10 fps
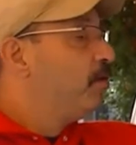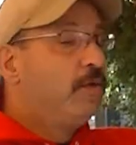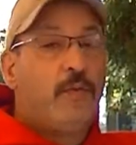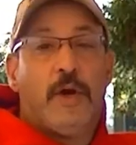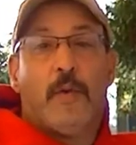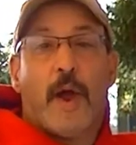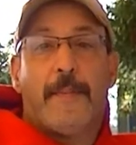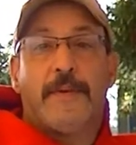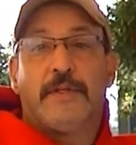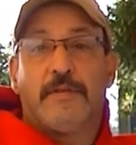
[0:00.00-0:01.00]
the rear
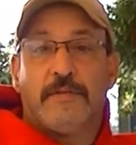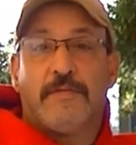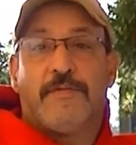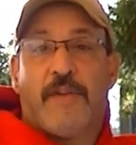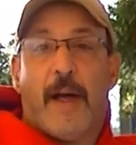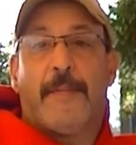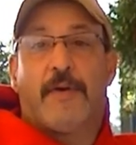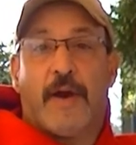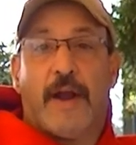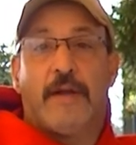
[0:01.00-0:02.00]
wiper flopping
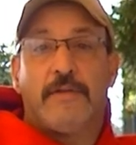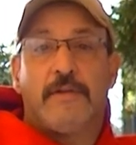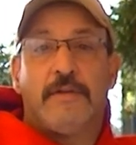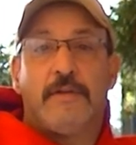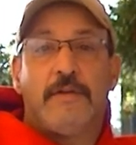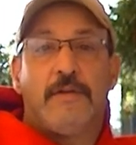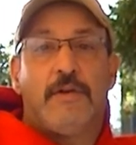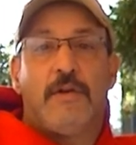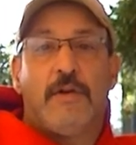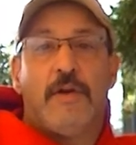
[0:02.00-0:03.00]
around
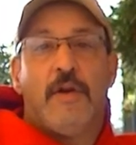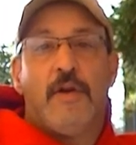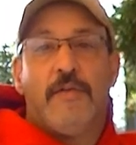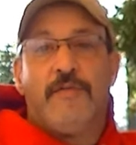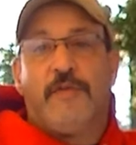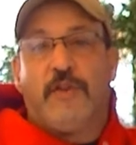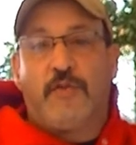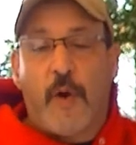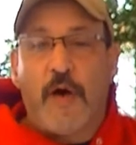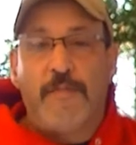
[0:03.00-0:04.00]
for
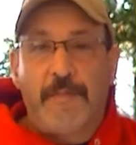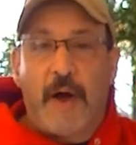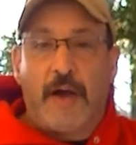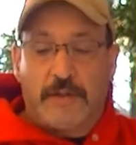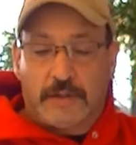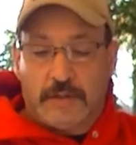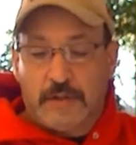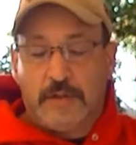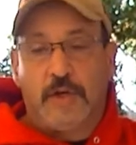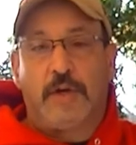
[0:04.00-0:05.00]
12
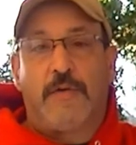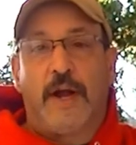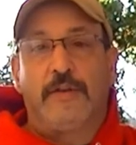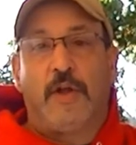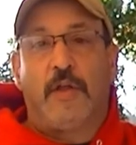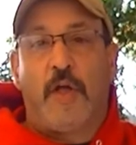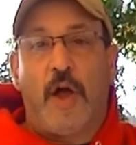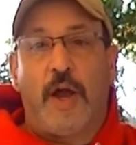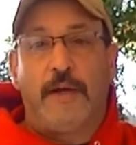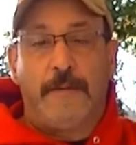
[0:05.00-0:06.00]
bucks, looking around
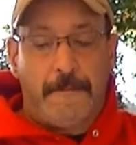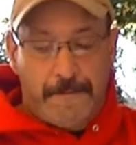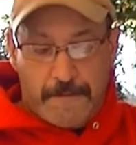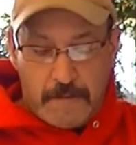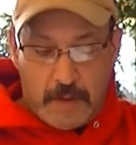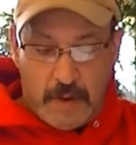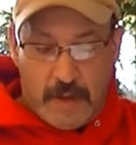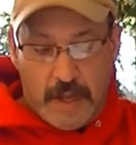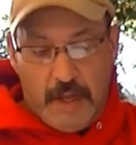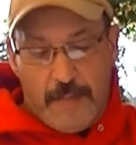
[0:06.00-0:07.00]
online,
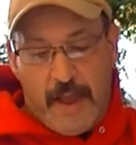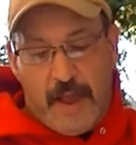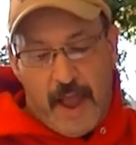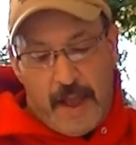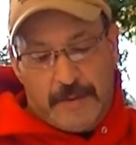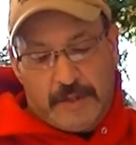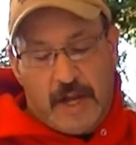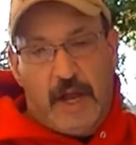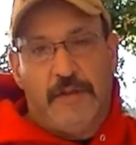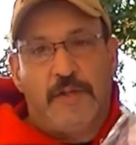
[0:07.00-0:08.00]
eBay,
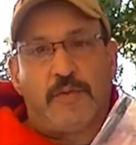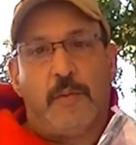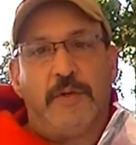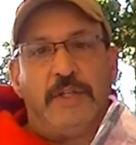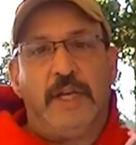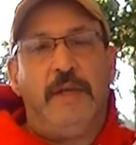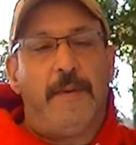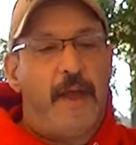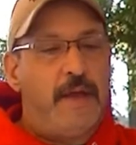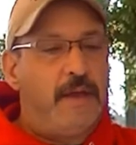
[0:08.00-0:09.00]
Amazon, this one was
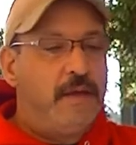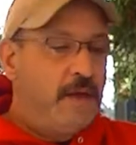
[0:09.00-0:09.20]
eBay.